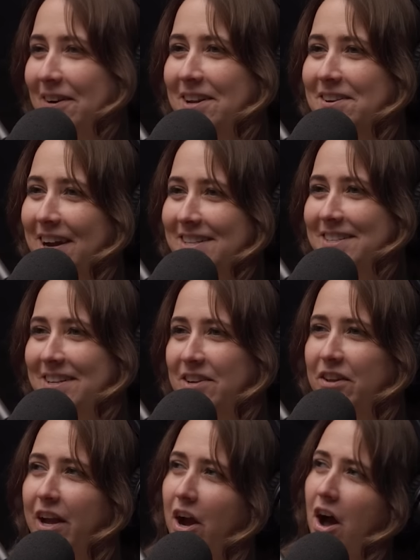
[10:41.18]
where
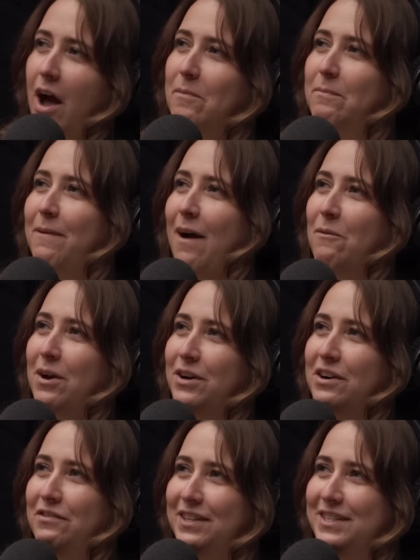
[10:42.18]
you're like, oh, I wonder if